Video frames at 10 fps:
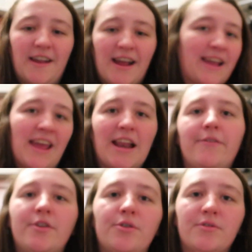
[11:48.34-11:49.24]
then I can't
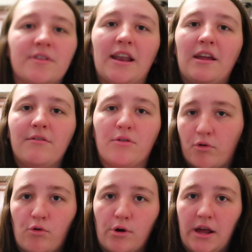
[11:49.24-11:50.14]
even use any of the
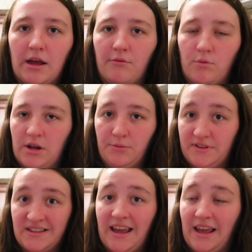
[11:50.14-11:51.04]
recording of what I
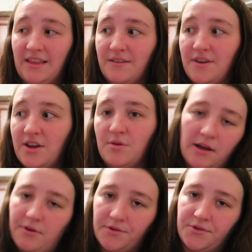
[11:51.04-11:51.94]
was saying in the video.
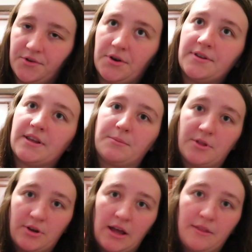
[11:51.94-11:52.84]
I've also noticed I've been
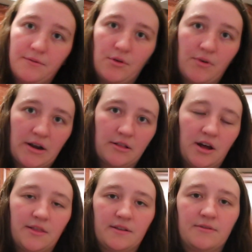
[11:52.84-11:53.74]
looking at the viewfinder a
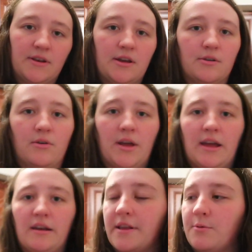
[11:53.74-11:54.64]
lot in this video,
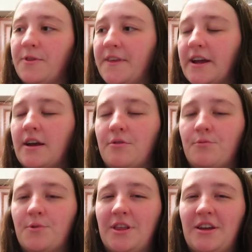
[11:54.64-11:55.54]
and that's one thing I
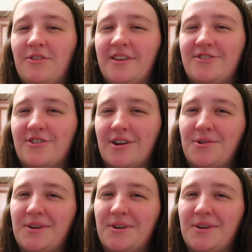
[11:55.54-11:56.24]
really, really struggle